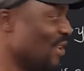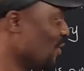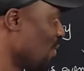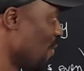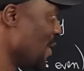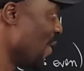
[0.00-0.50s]

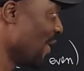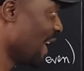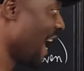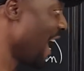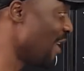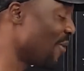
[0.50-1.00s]
So we don't
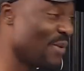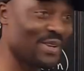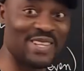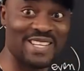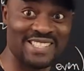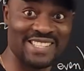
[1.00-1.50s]
care
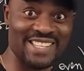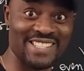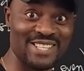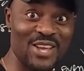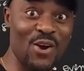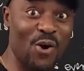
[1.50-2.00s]
what this
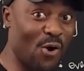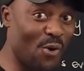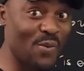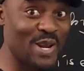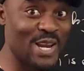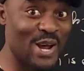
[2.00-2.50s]
is.
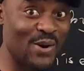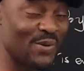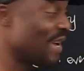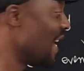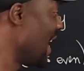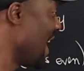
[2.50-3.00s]
All we
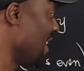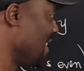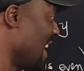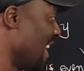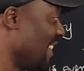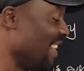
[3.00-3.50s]
know is
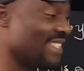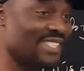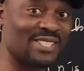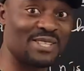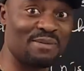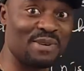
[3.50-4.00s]
that this
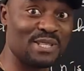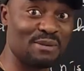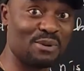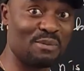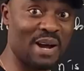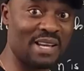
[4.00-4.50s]
is
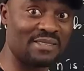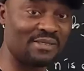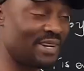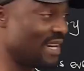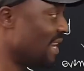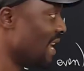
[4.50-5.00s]
divisible by
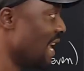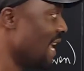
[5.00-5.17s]
3.